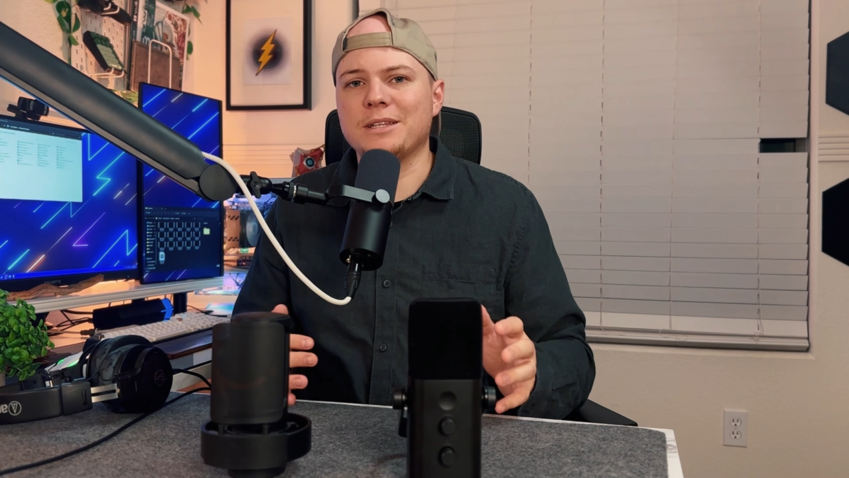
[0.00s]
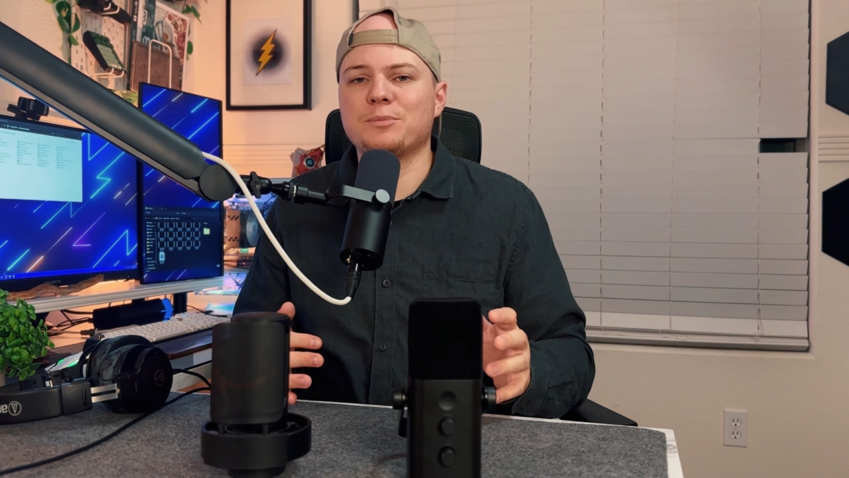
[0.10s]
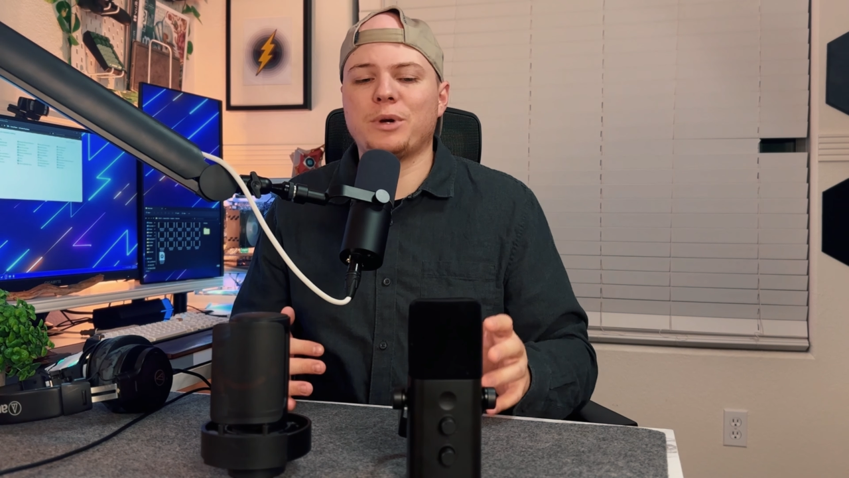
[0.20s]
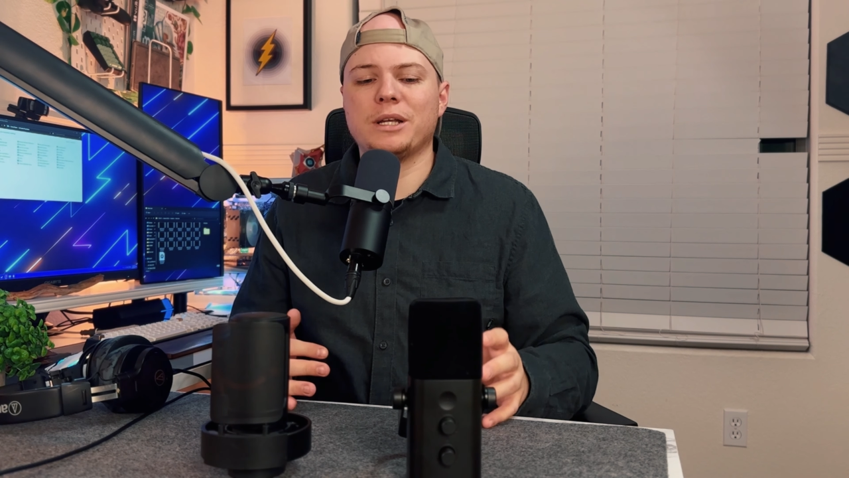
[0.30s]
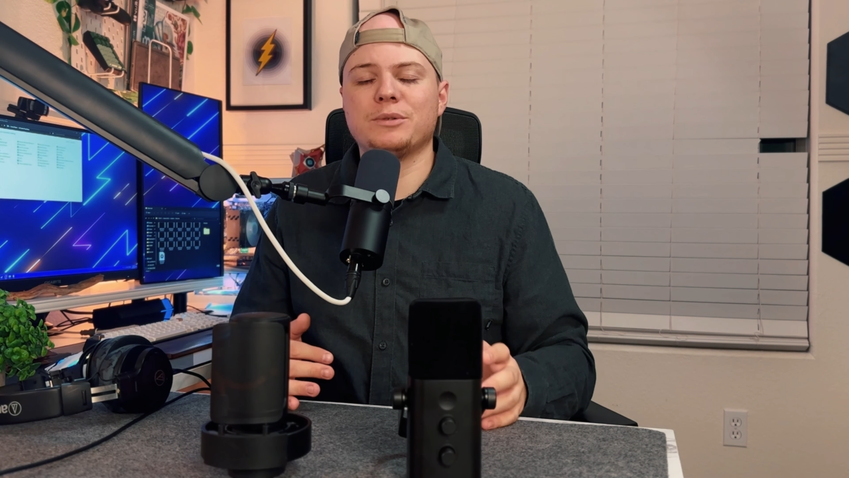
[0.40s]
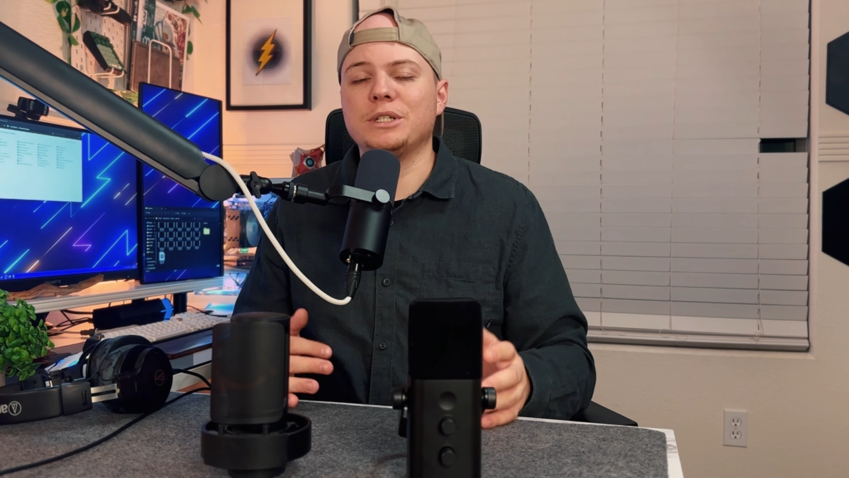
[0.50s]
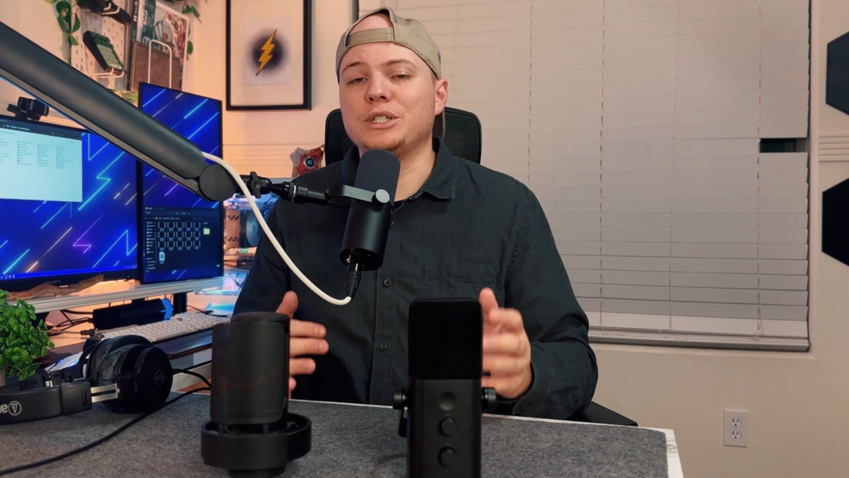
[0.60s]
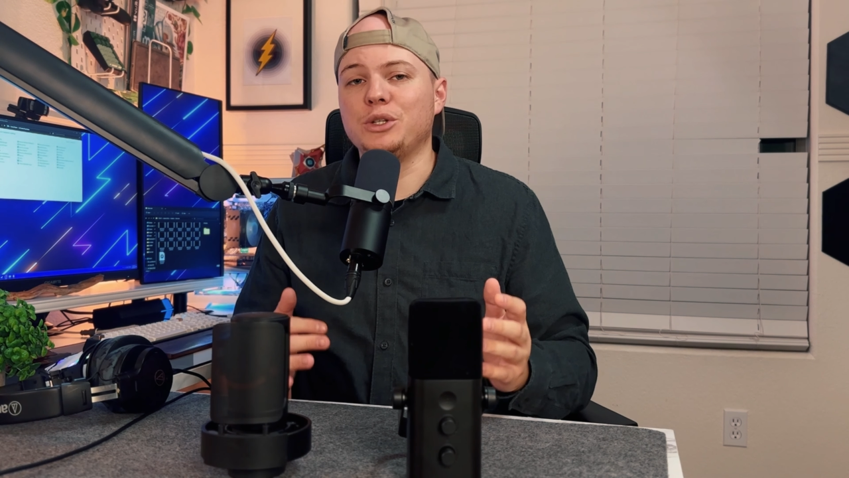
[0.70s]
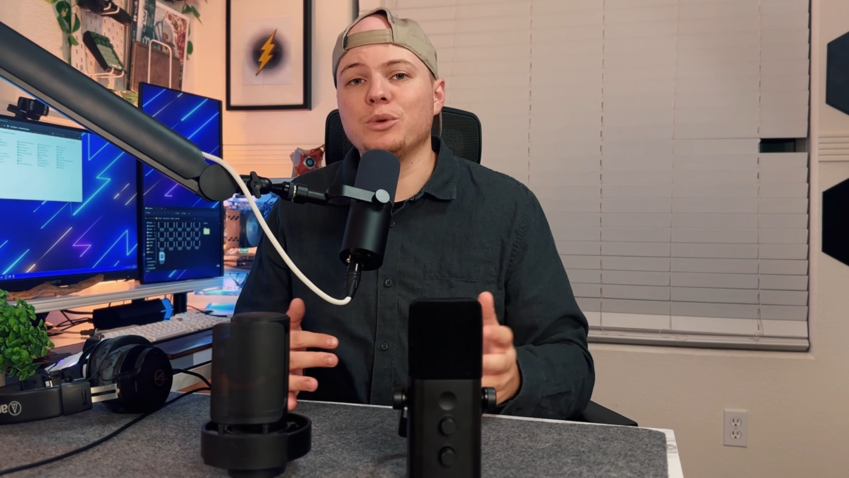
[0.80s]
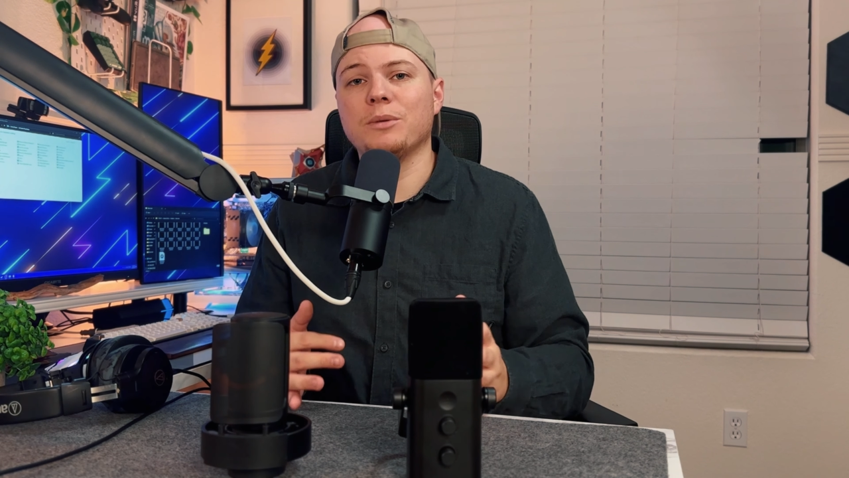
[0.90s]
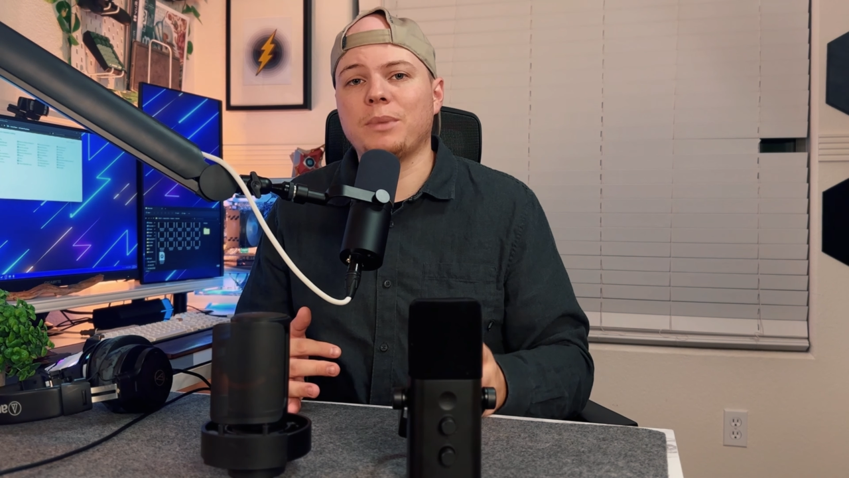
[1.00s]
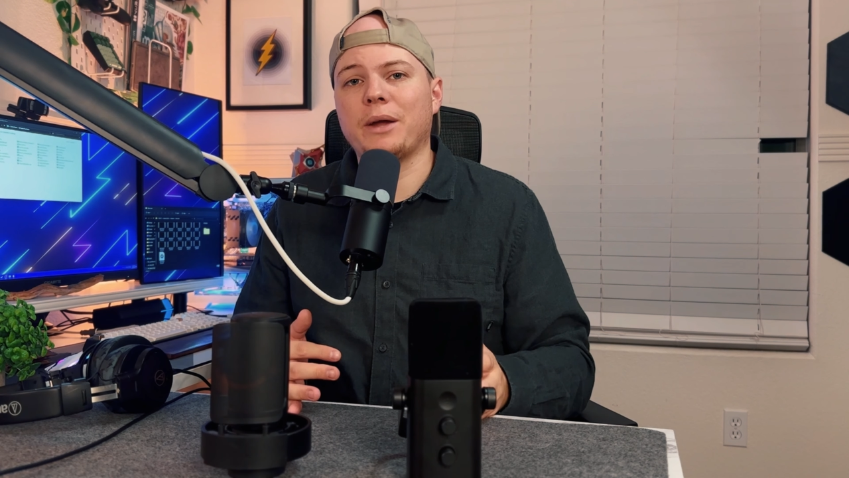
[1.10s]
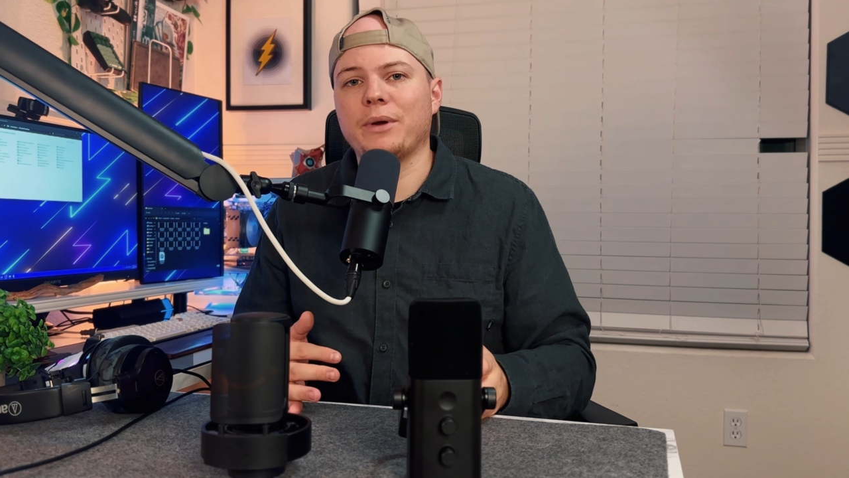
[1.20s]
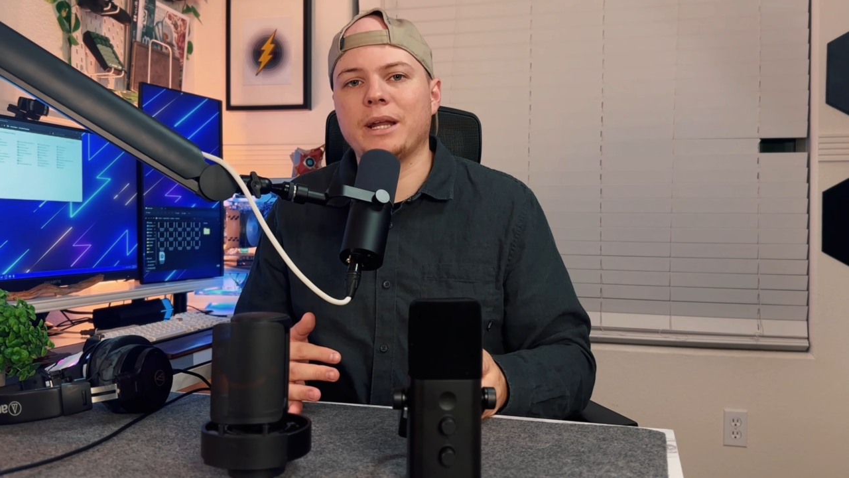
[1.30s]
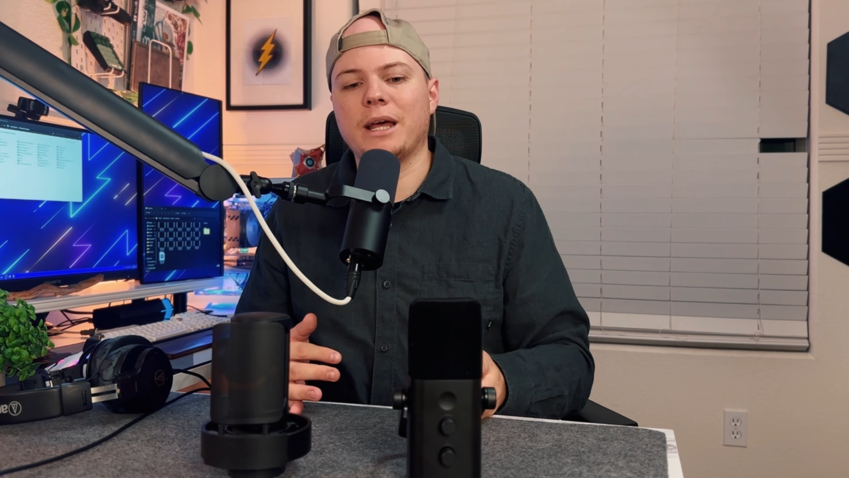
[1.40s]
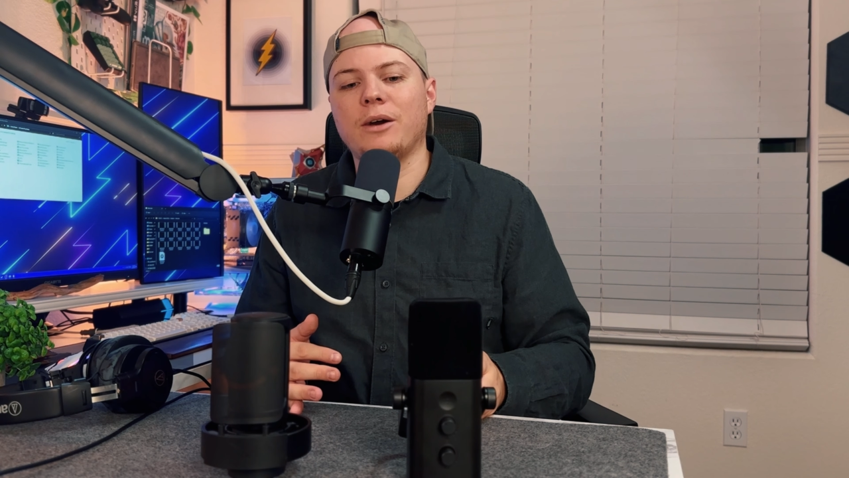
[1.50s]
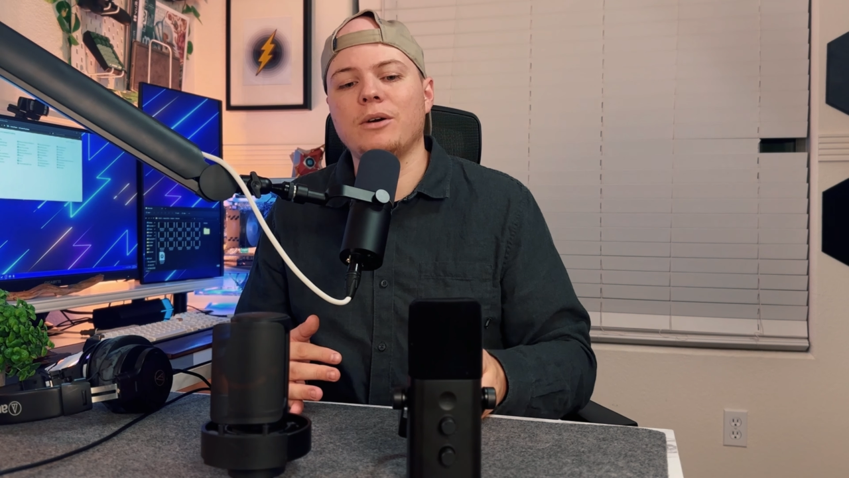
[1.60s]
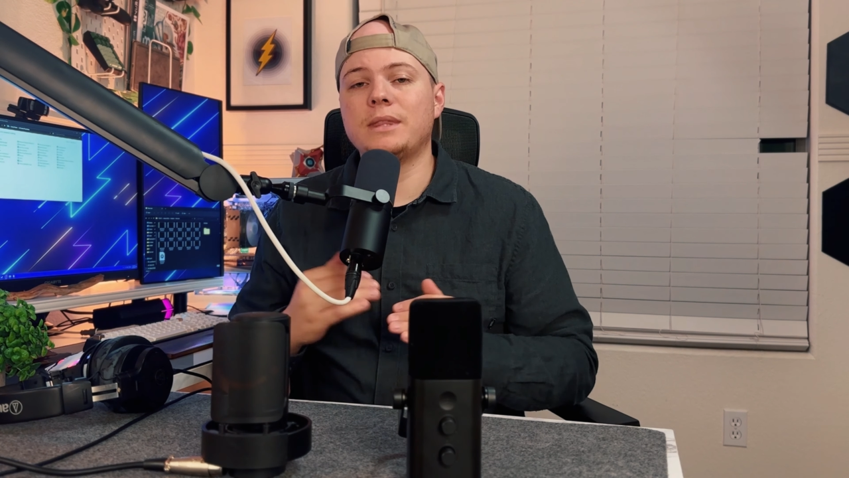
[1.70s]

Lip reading: price range you can buy right now.